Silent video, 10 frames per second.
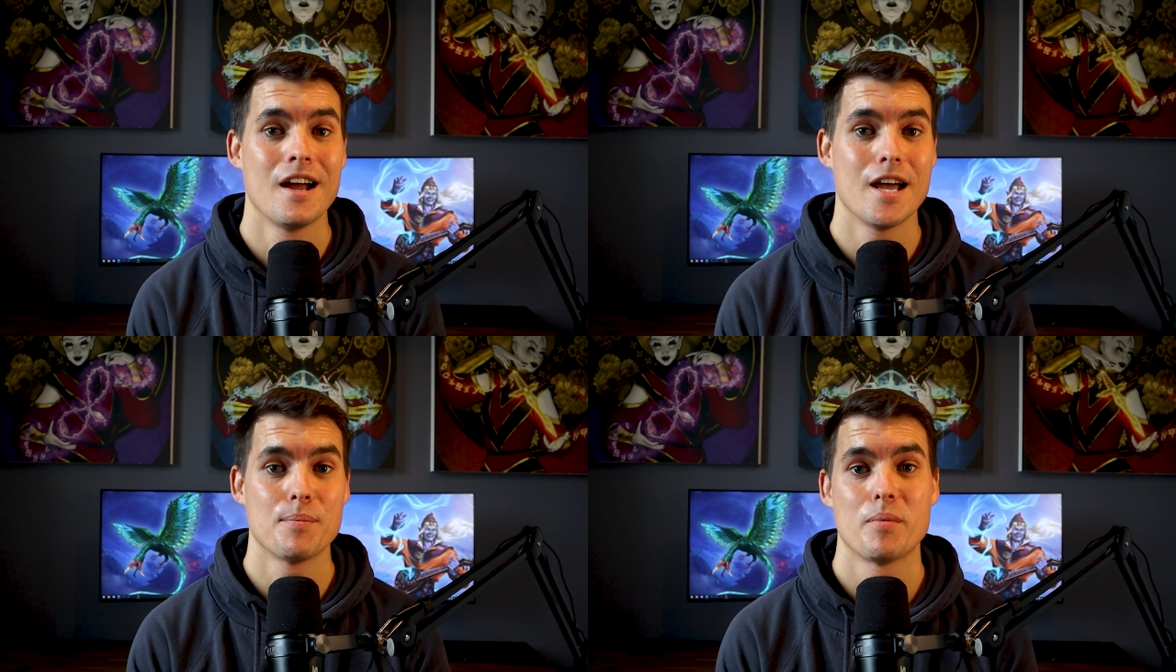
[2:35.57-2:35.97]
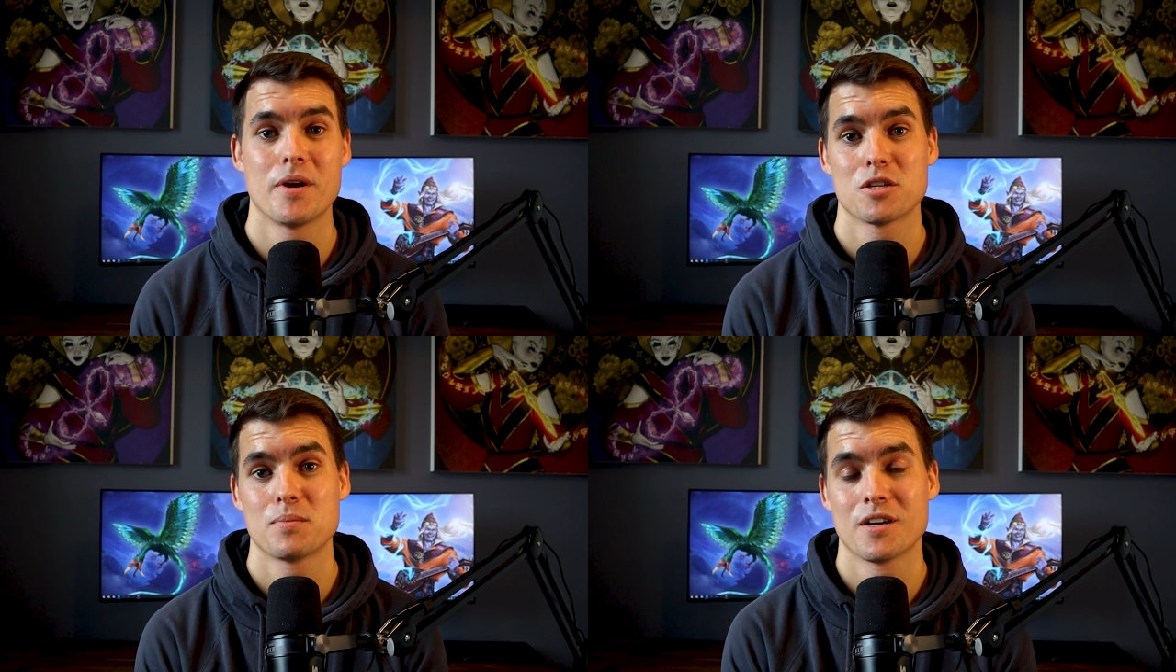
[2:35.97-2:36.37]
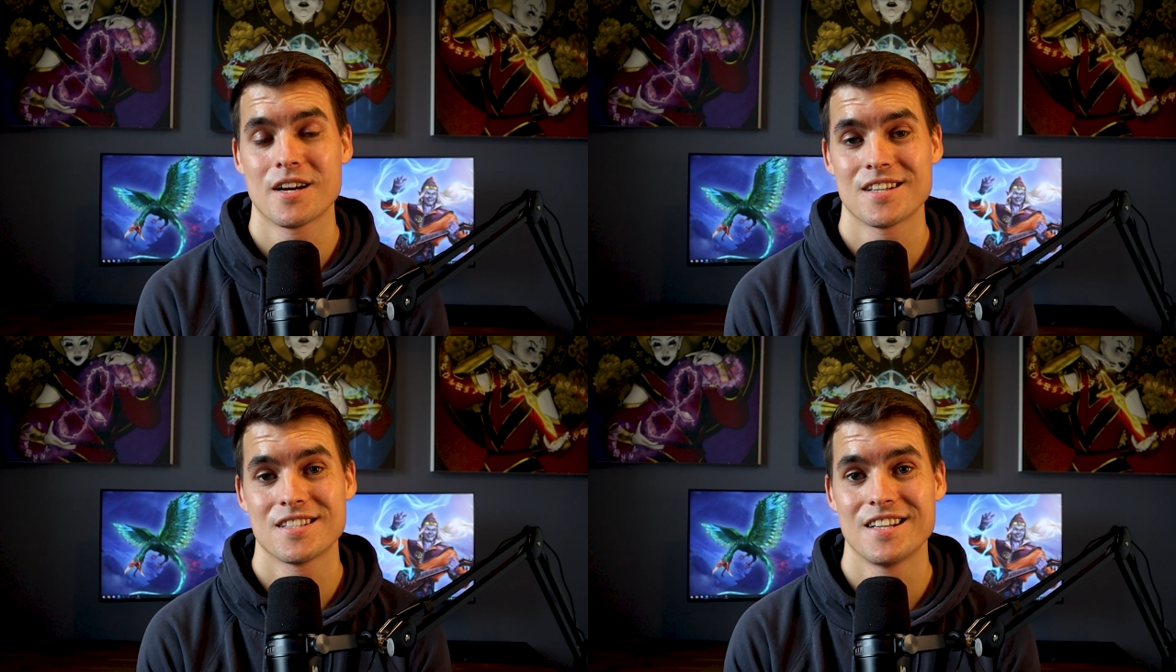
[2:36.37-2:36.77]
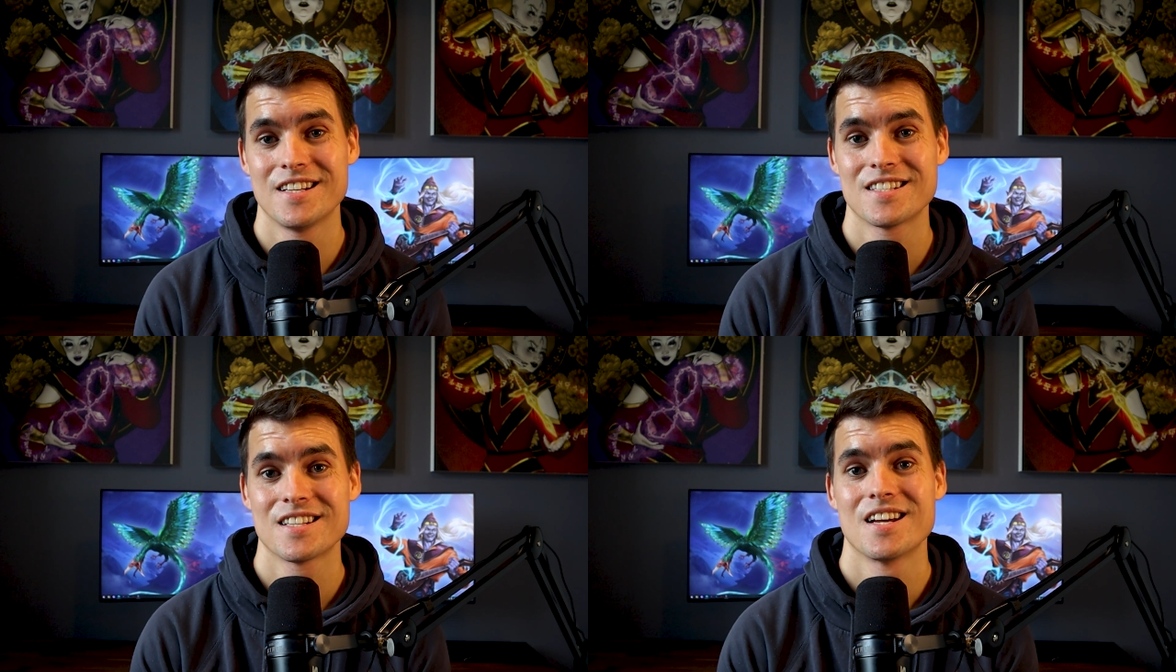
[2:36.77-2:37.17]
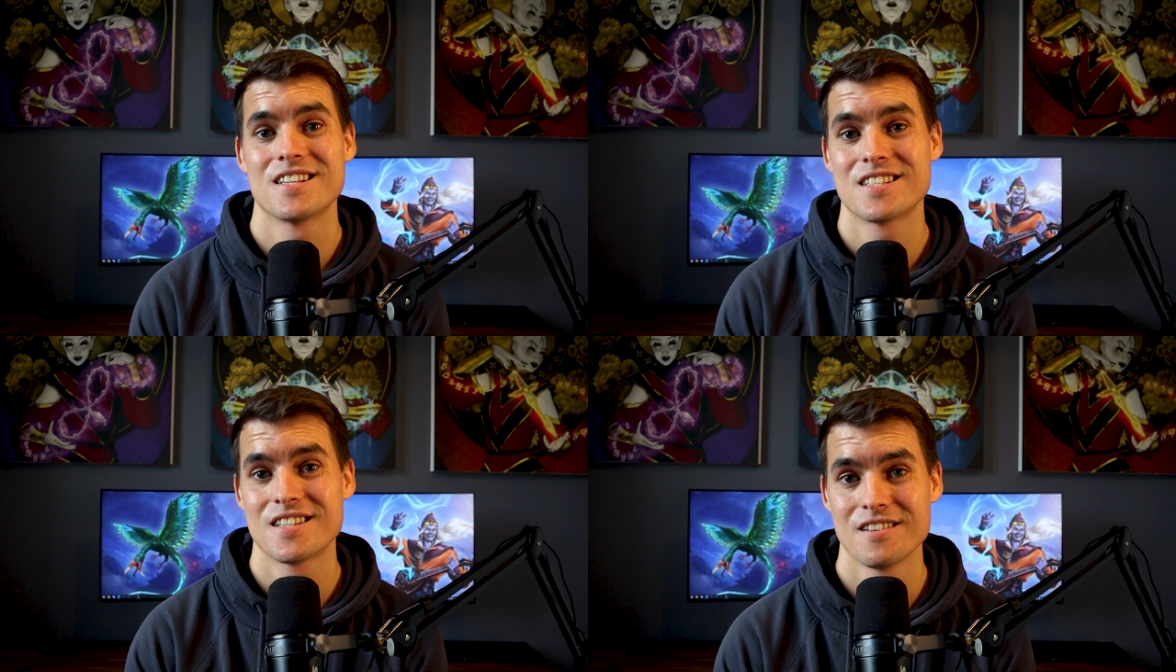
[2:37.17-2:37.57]
and prepared spellcasting is
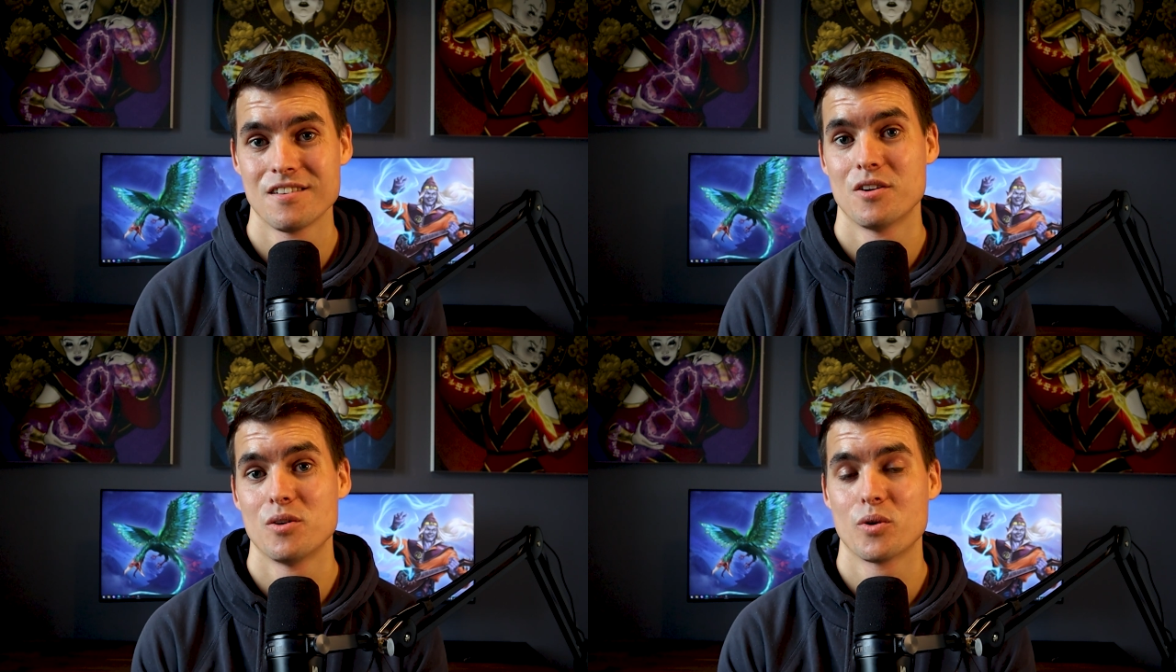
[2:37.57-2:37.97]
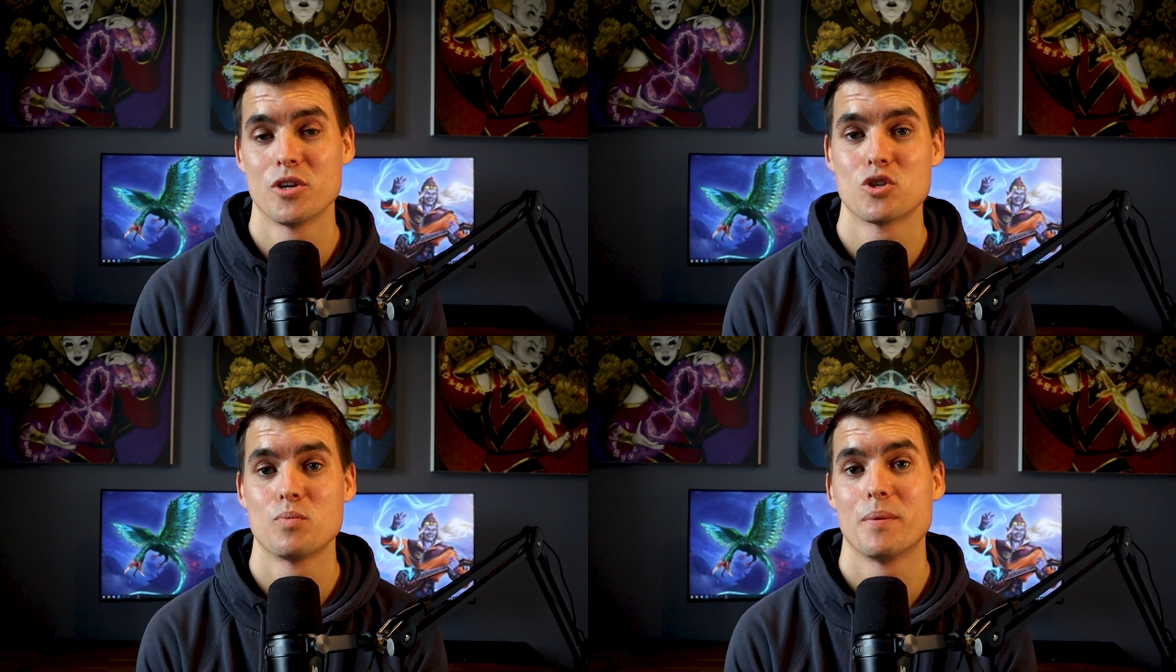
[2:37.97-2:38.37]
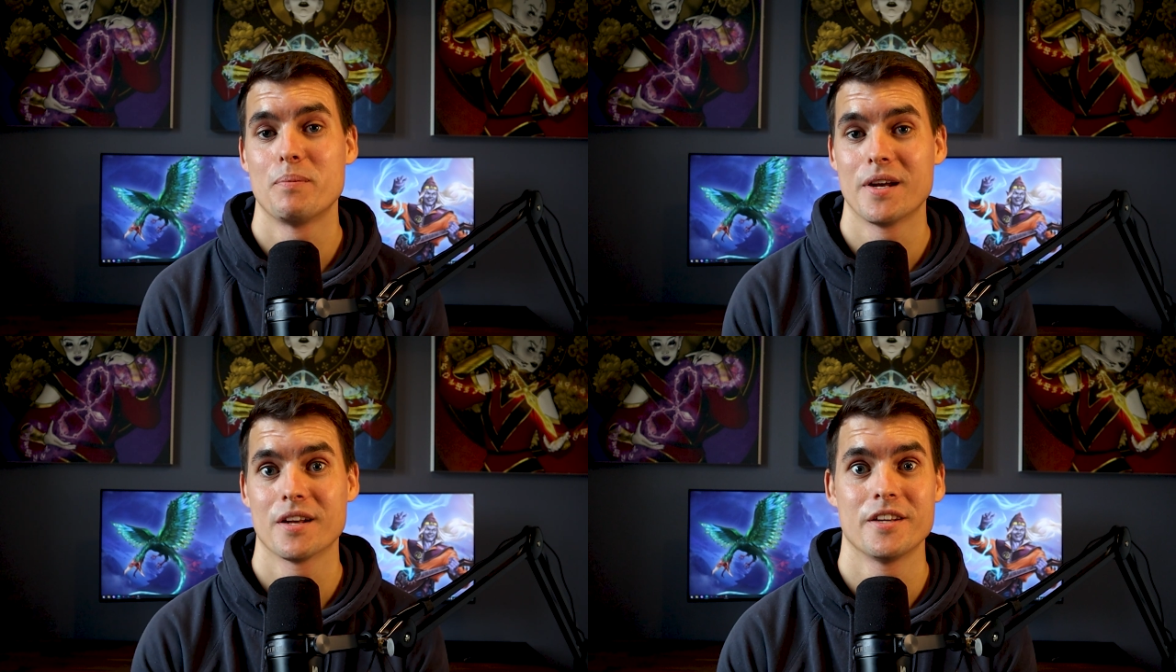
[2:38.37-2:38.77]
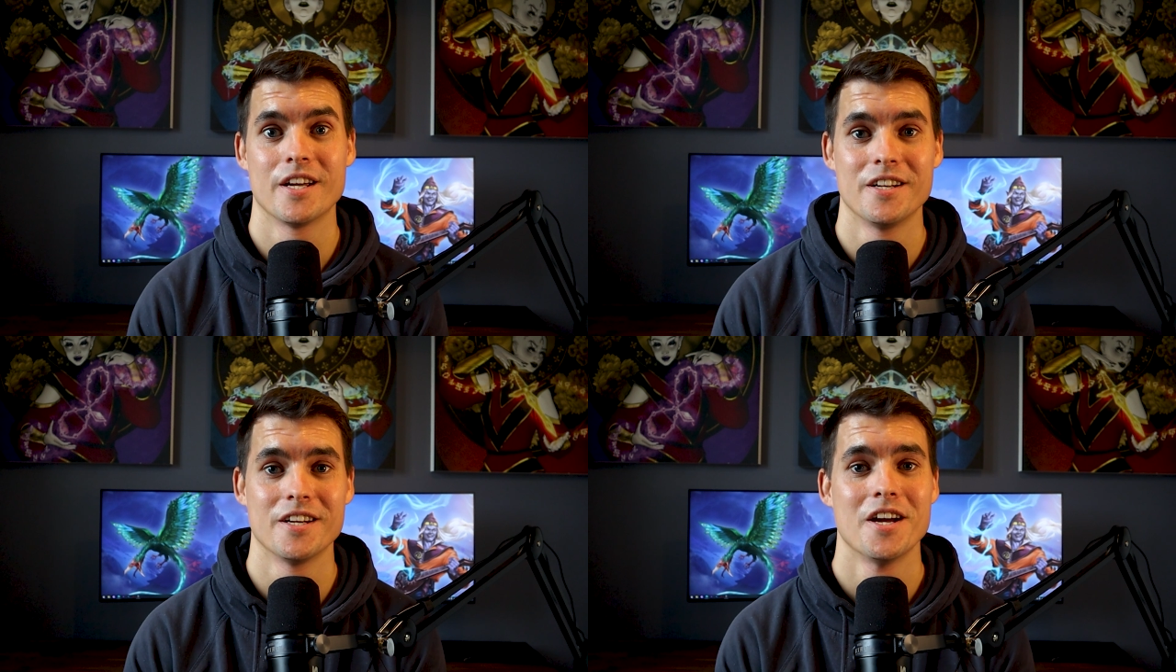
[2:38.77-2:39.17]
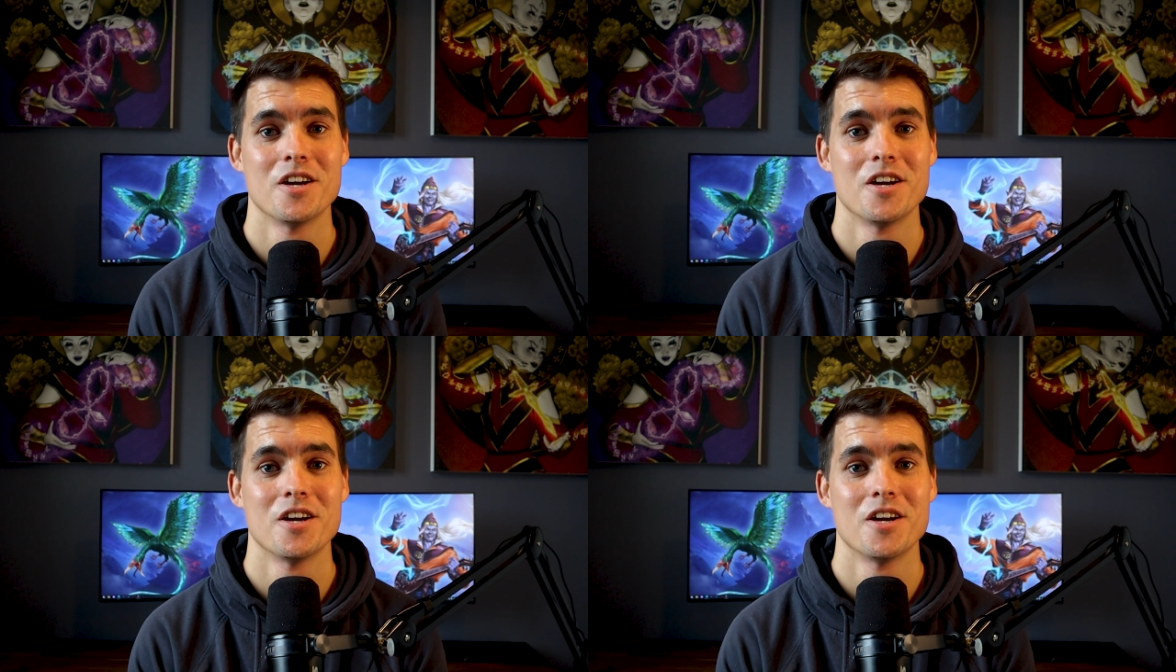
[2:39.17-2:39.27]
still looking to be better than the